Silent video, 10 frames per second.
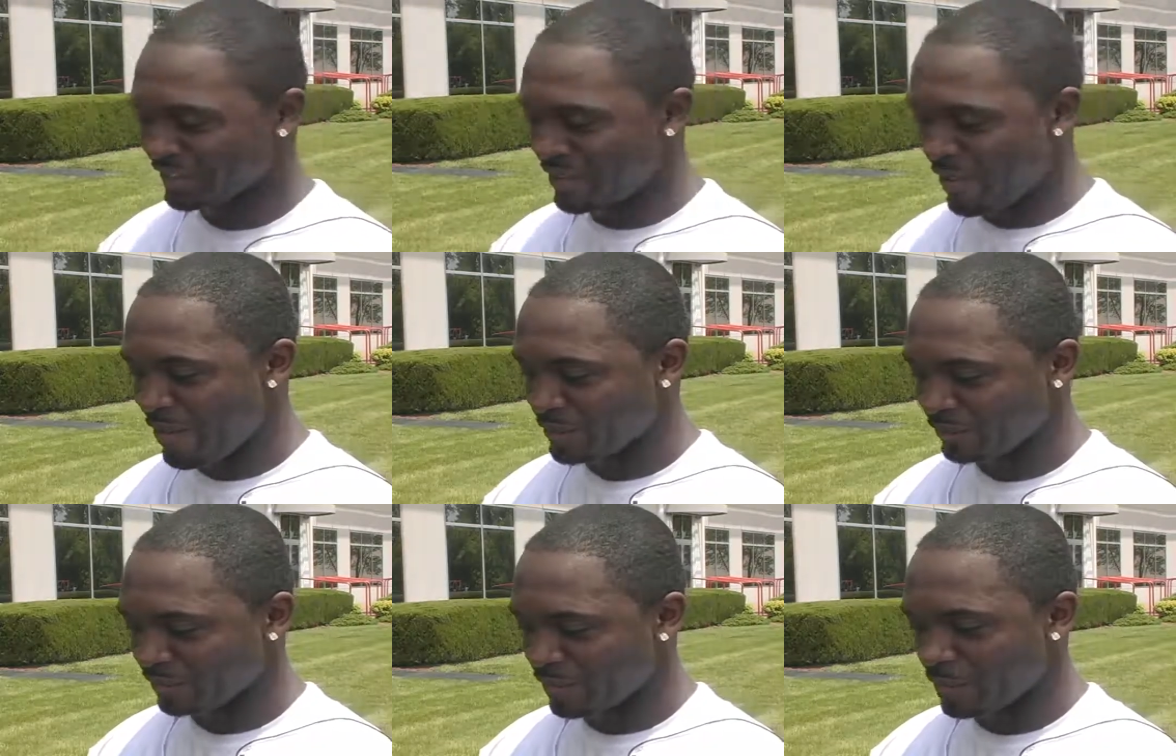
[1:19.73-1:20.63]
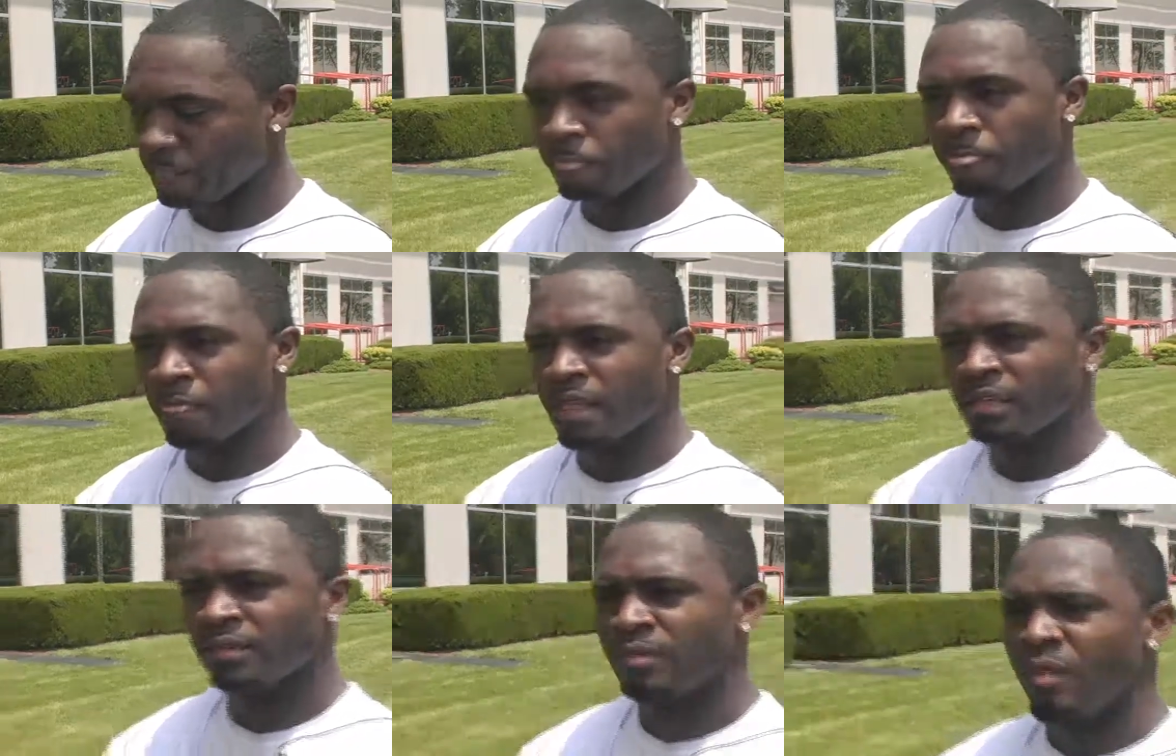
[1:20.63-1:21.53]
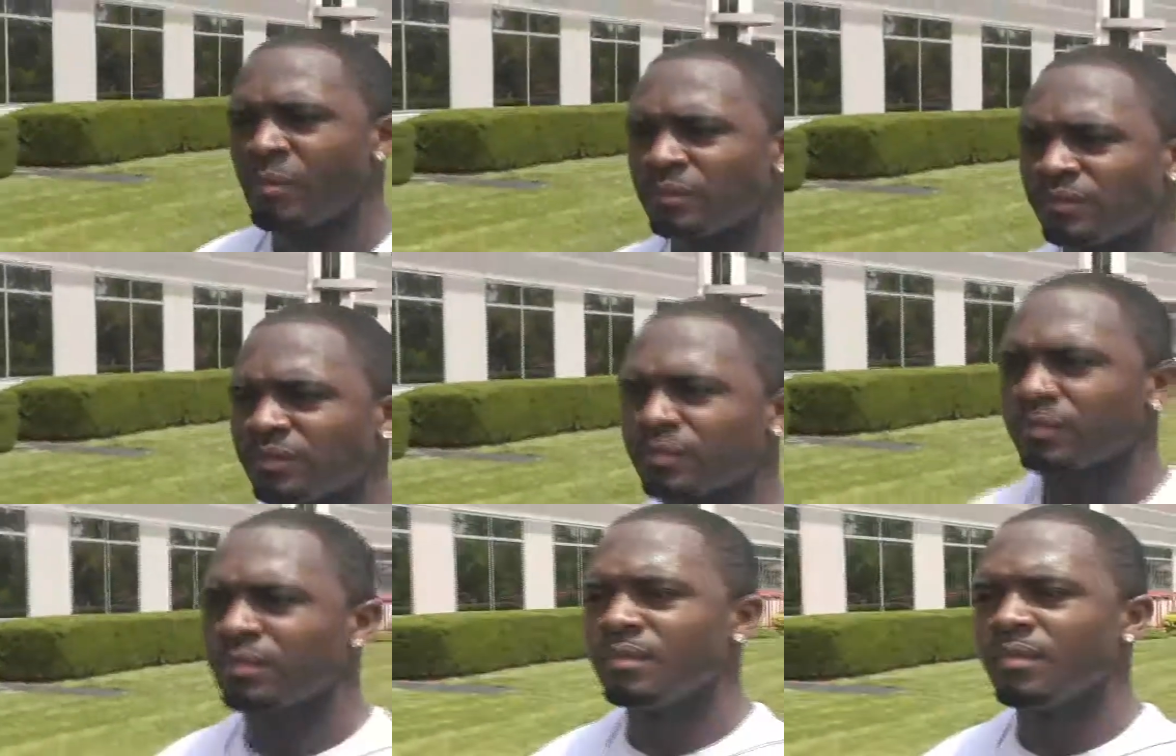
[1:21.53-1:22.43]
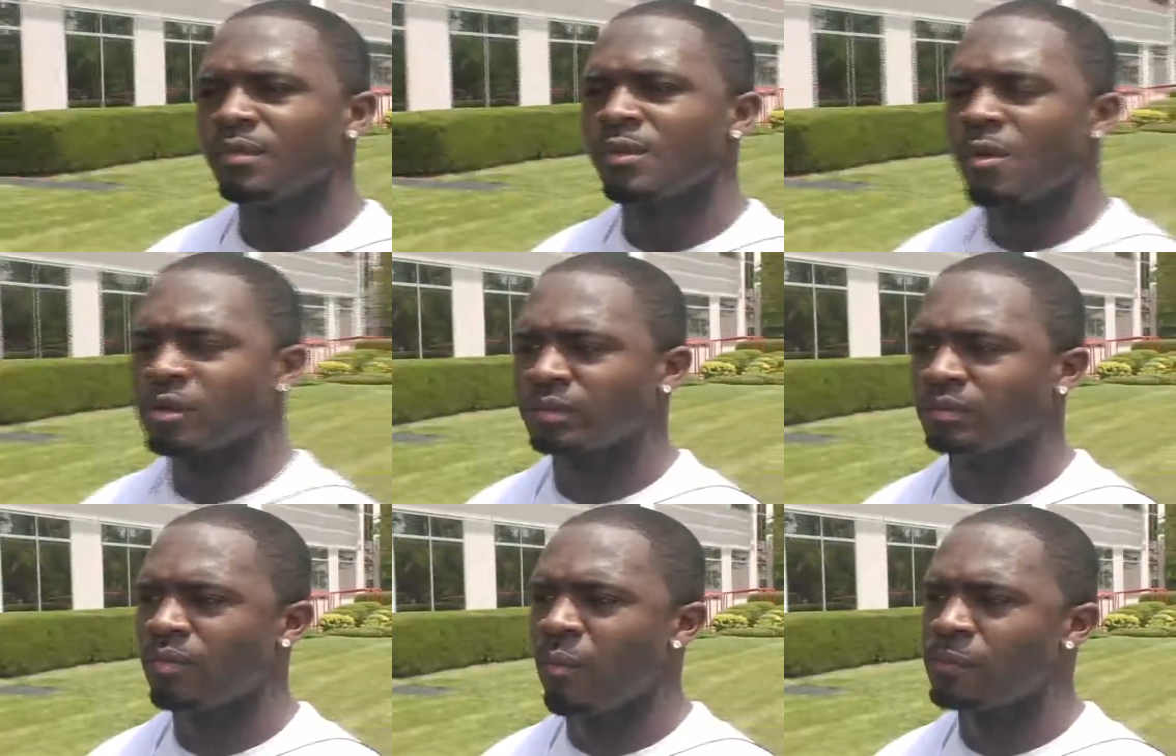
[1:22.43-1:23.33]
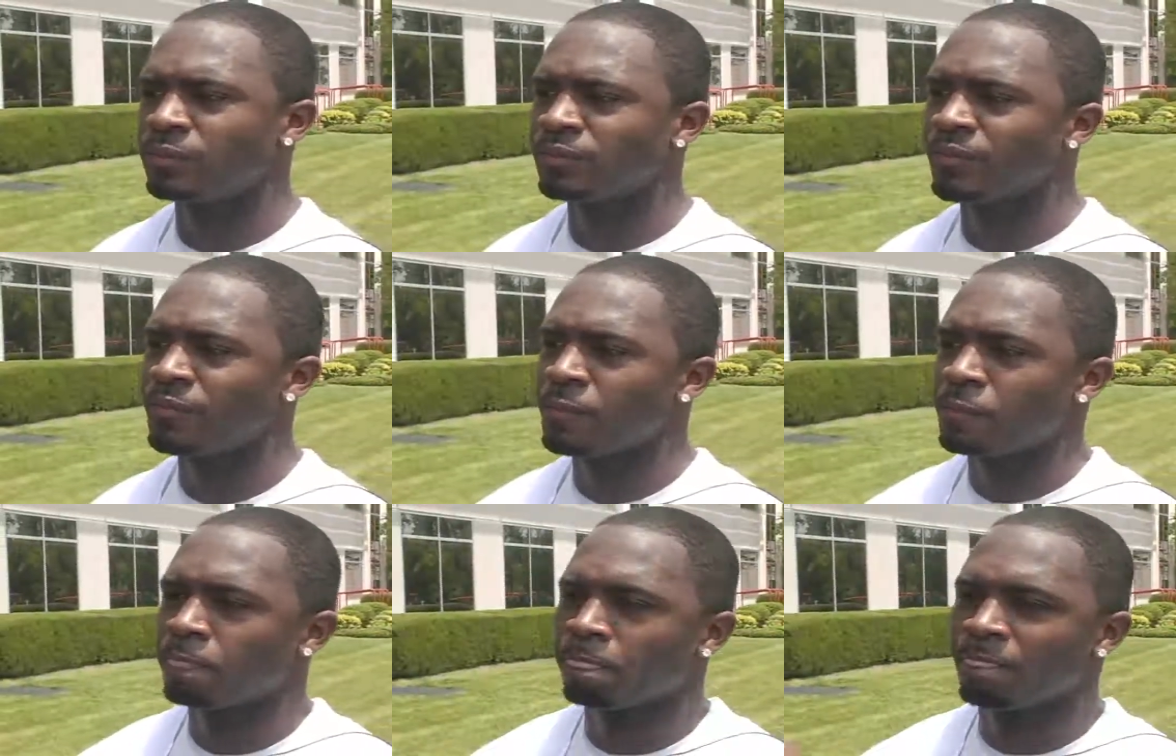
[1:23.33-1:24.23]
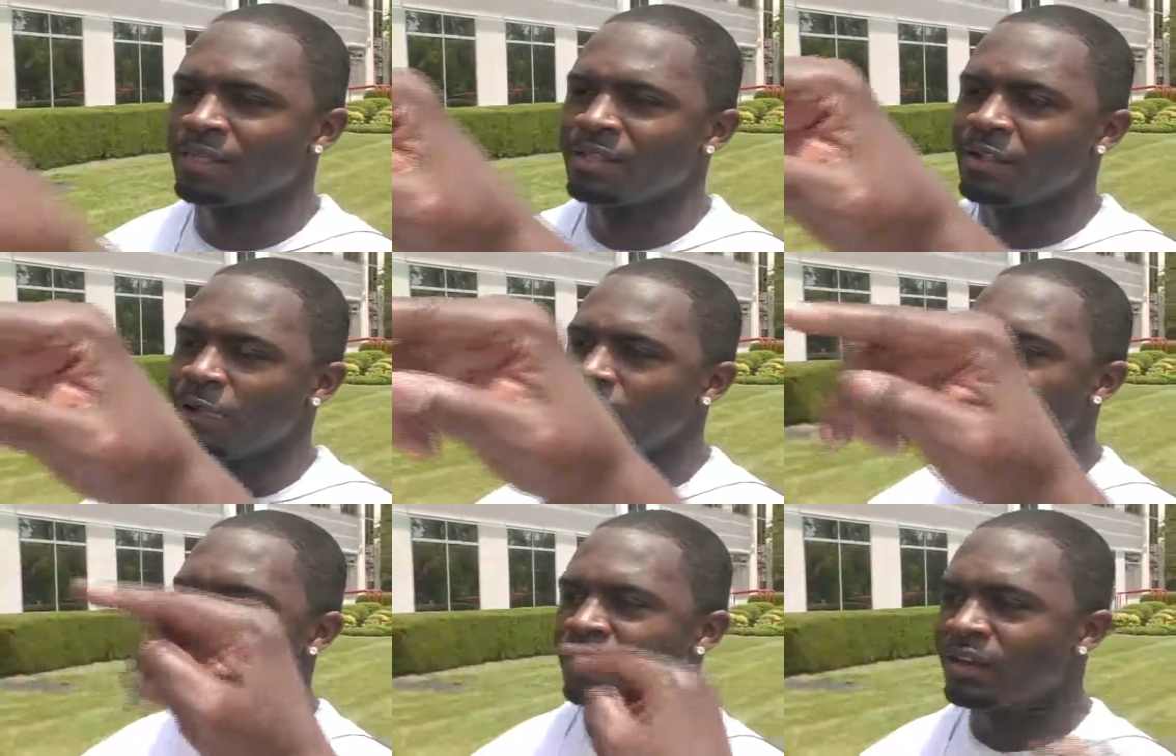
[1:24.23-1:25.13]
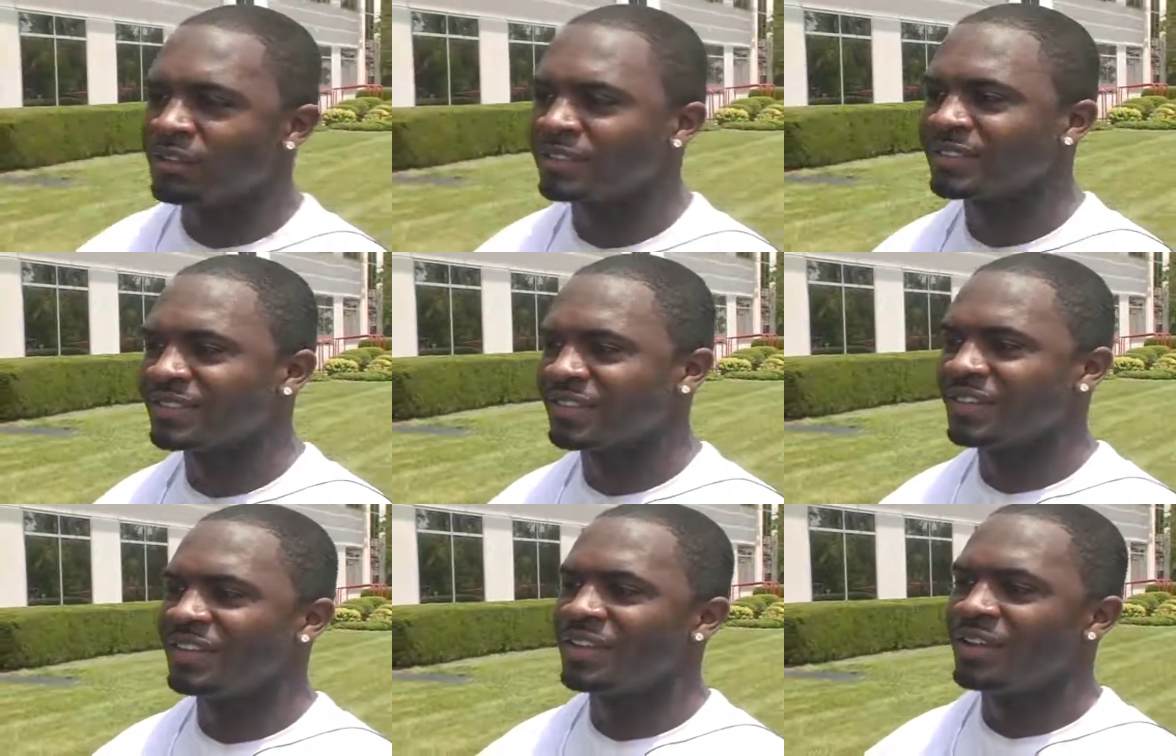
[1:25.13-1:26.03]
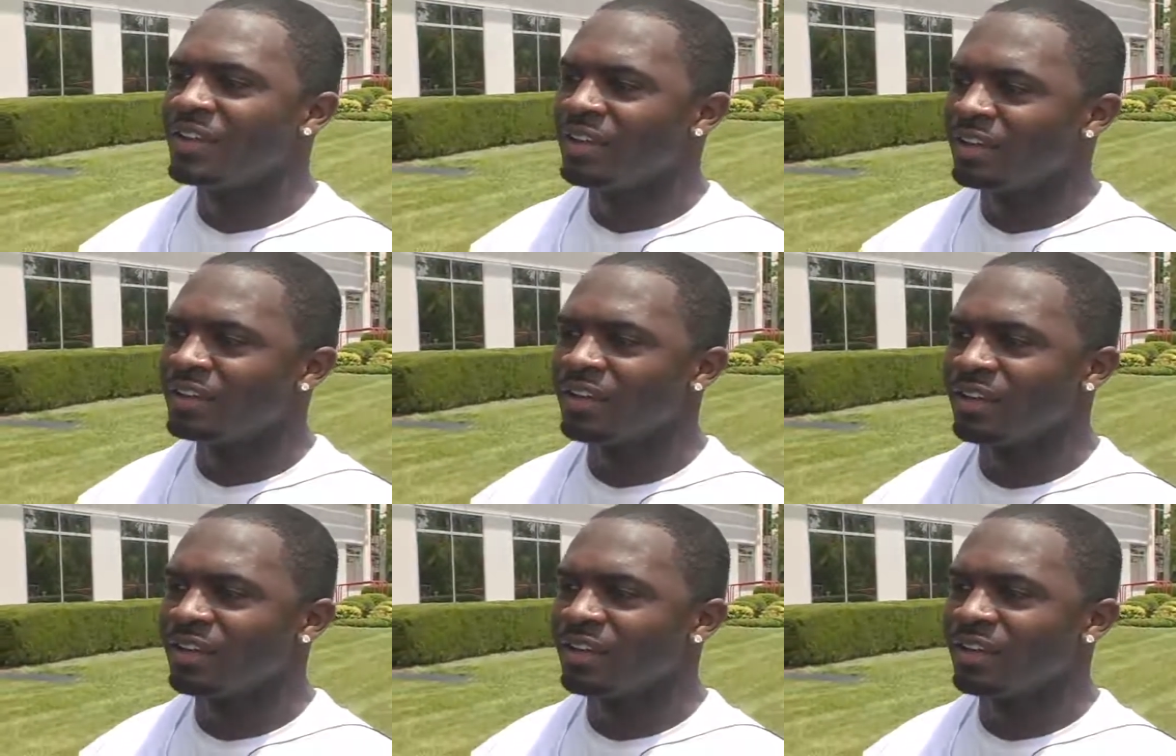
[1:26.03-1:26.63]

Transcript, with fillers: Is there that thing that you think fans will get to see from you this year where they go, oh, uh, that's uh, why they got Donnie Avery?